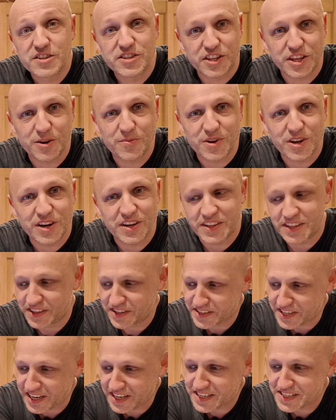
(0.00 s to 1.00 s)
So there we are then.
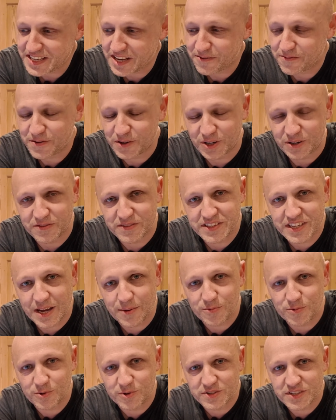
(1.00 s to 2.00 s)
The tank is now full of
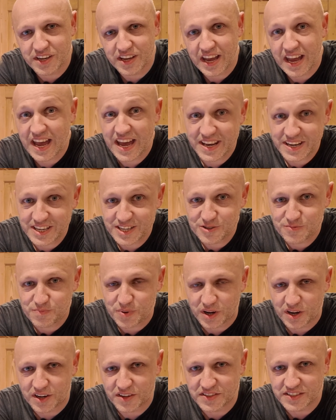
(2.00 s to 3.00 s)
tap water and it has
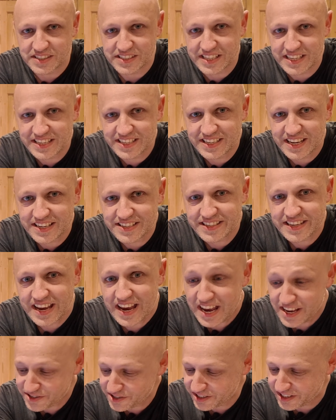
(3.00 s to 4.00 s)
passed its leak test,
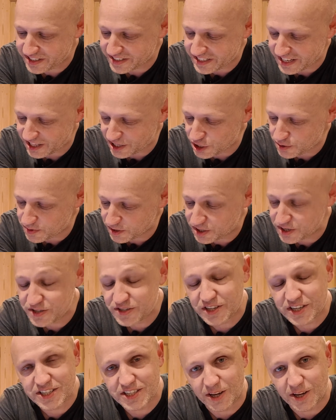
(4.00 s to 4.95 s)
as I can tell you because I